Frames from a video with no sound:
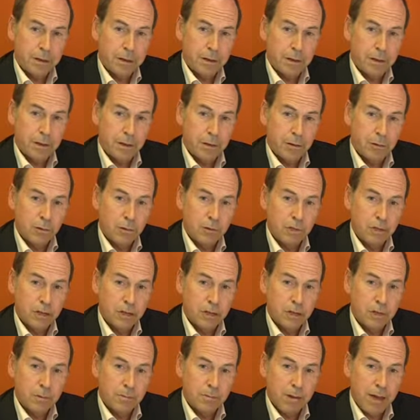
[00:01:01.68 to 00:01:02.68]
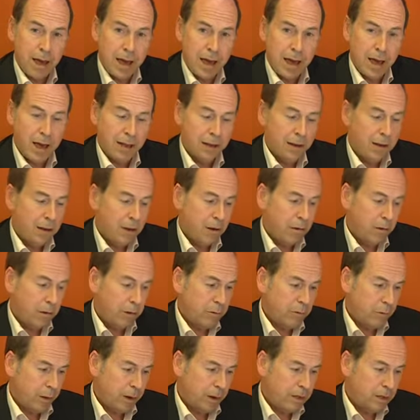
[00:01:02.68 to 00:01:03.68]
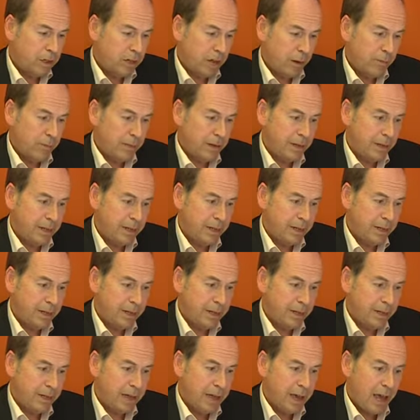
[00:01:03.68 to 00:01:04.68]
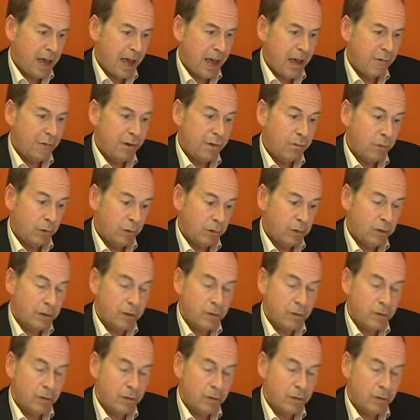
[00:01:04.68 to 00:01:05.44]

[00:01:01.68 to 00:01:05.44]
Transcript: to the launch in Japan, with one Japanese city having more than